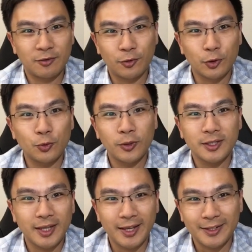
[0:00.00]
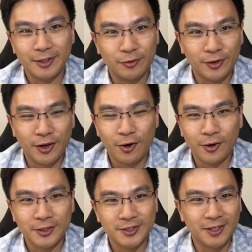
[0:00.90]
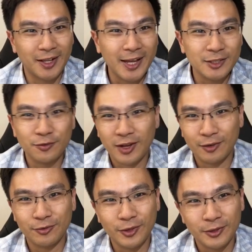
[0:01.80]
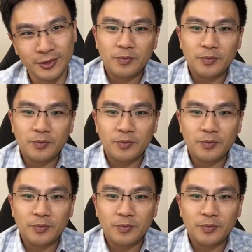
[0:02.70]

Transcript: 28 different cards in the last 5 years.